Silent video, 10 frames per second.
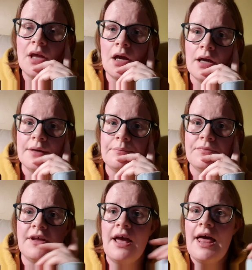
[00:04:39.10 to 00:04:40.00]

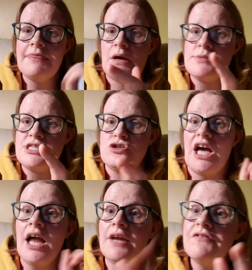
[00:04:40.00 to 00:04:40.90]
That was
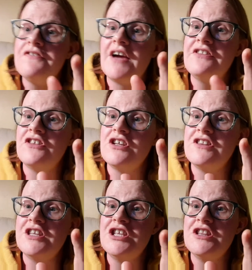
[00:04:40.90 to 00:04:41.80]
interesting. I love the fact
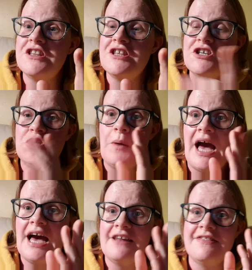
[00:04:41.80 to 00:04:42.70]
that you
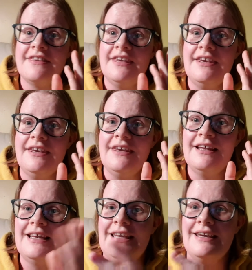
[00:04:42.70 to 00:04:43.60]
had the
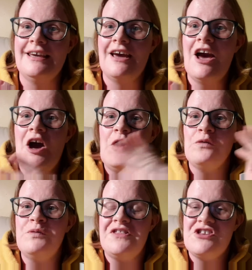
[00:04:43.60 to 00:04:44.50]
link
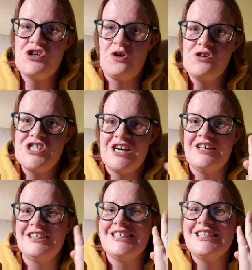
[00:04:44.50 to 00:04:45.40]
with the
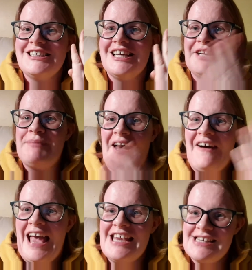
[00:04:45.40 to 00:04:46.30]
Doctor
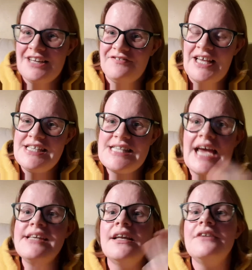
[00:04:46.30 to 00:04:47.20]
about Ada Lovelace.
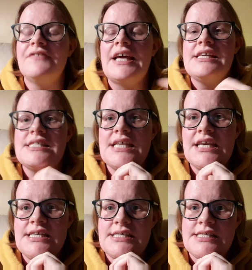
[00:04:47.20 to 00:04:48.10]
Ada Lovelace
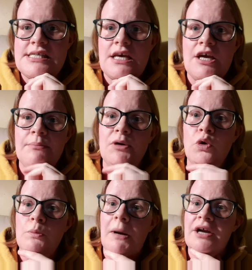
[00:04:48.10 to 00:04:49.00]
is
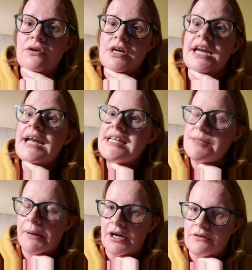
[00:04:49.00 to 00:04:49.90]
Lord Byron and
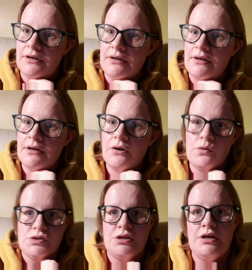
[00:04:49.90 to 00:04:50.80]
Lady Byron,
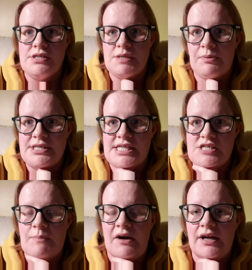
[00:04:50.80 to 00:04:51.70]
also known as the
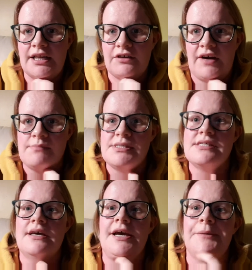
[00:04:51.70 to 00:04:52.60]
Princess of Parallelograms,